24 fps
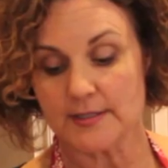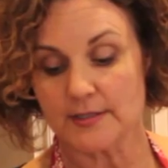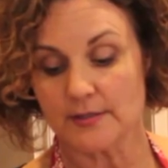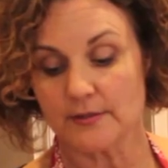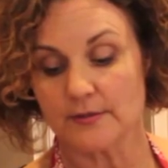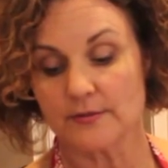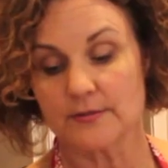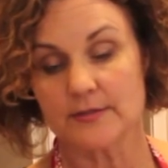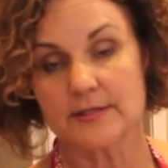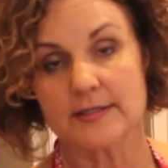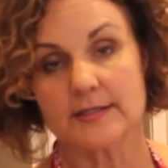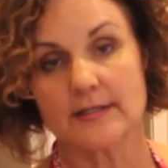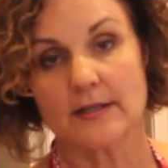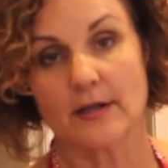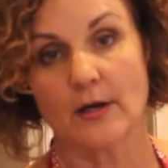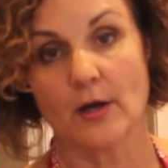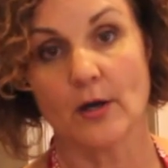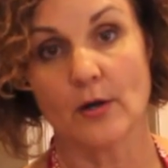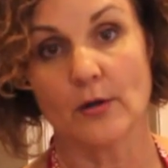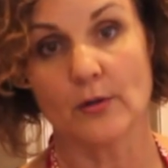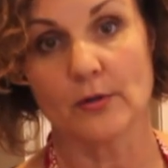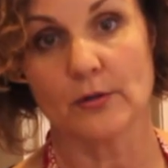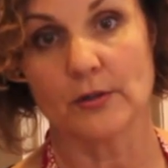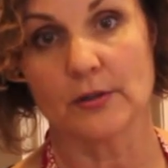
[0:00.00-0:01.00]
use
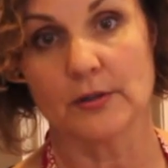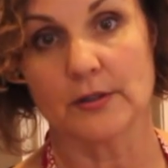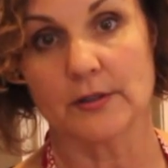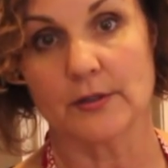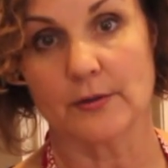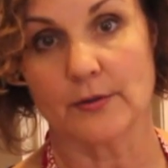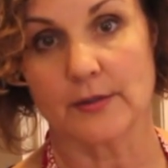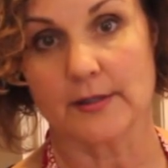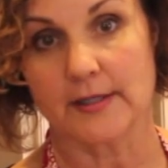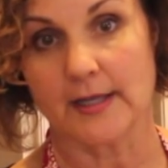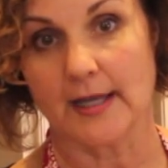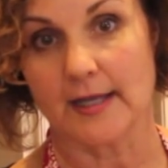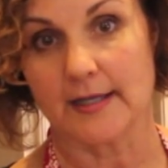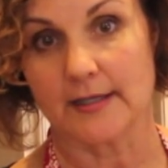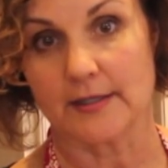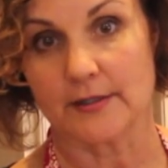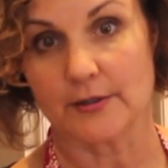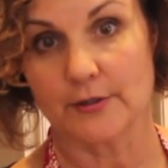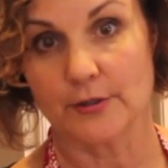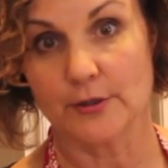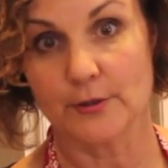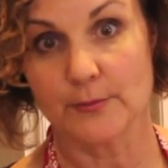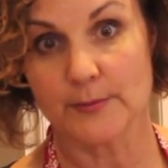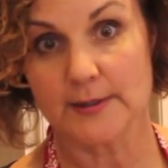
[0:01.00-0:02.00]
whole
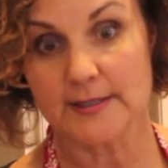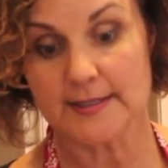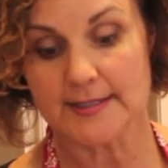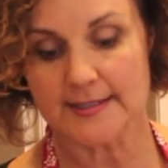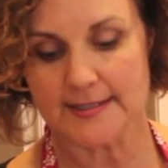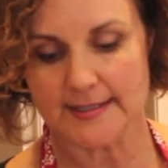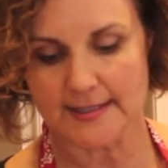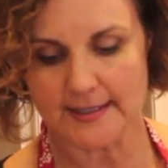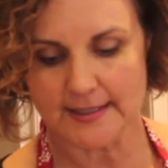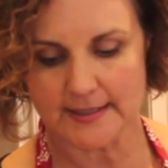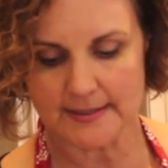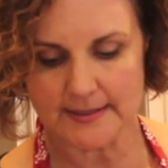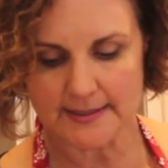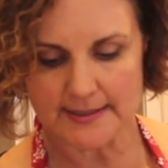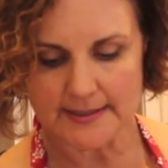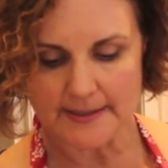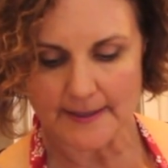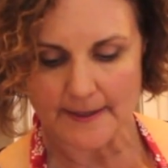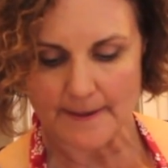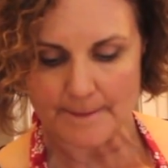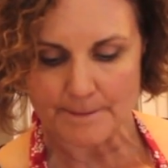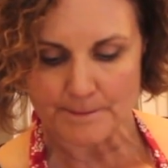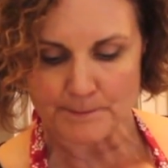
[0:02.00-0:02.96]
organic cumin seeds.